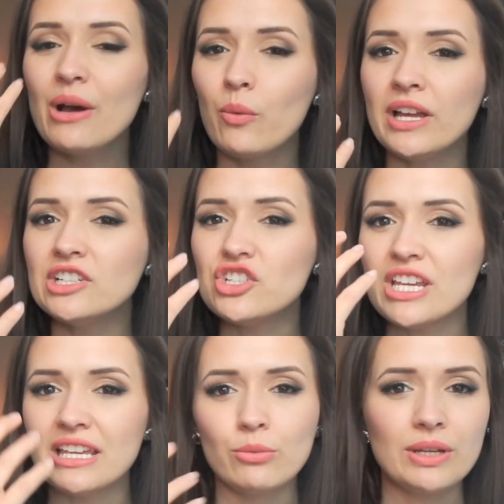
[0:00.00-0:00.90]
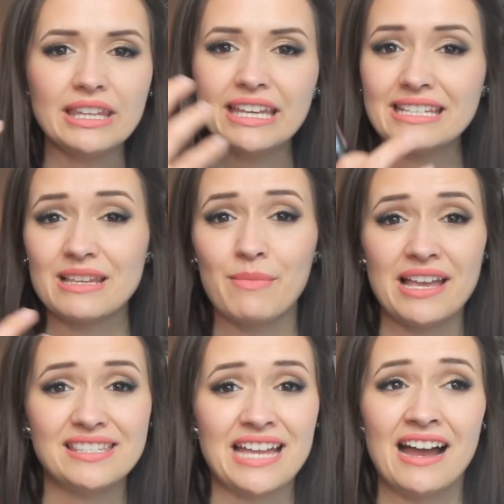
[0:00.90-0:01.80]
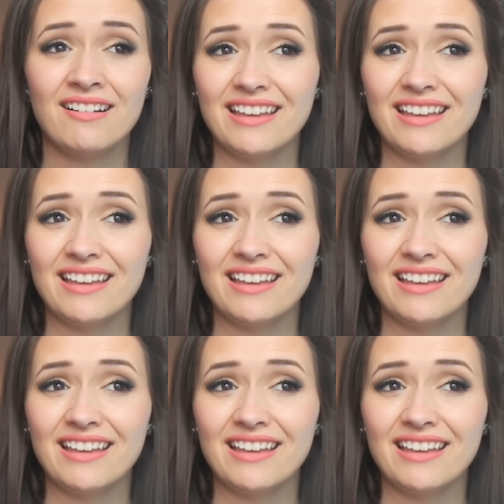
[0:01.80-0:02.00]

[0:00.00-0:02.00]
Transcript: which really isn't my style.